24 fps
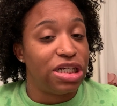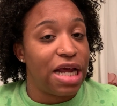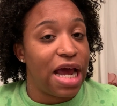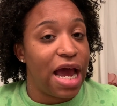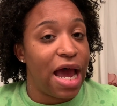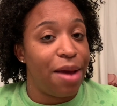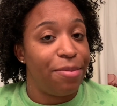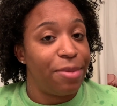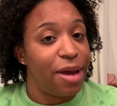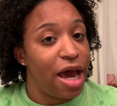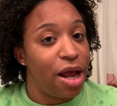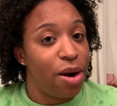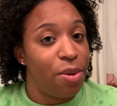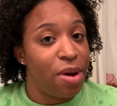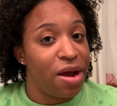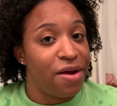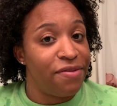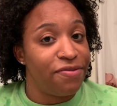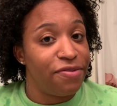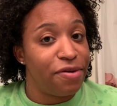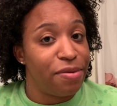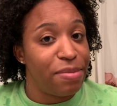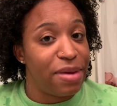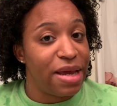Time got away
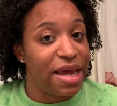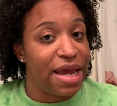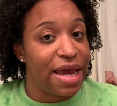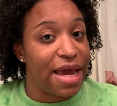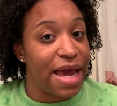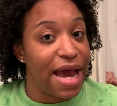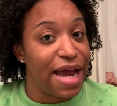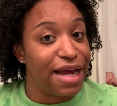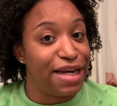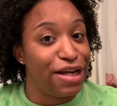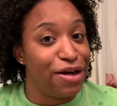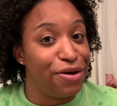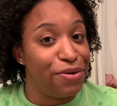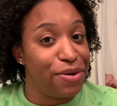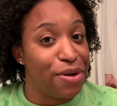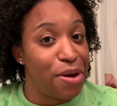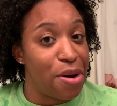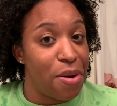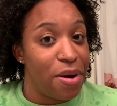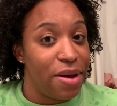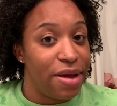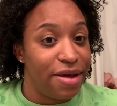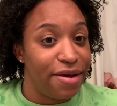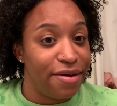from me. I don't
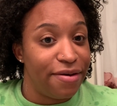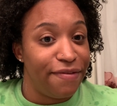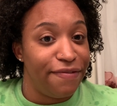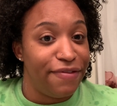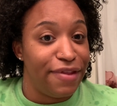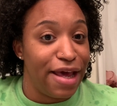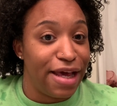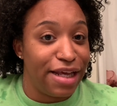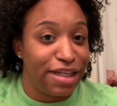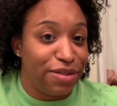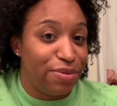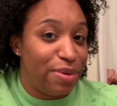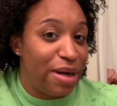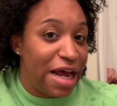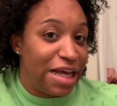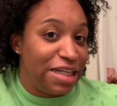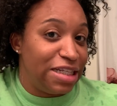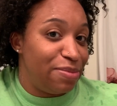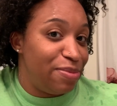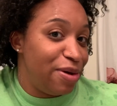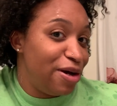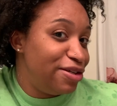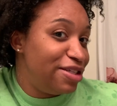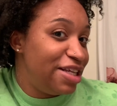know if that's what I
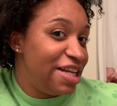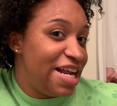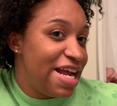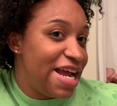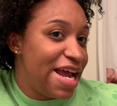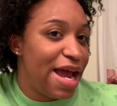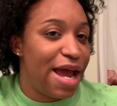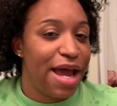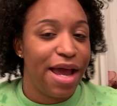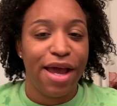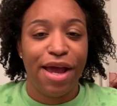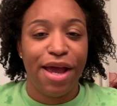supposed to do,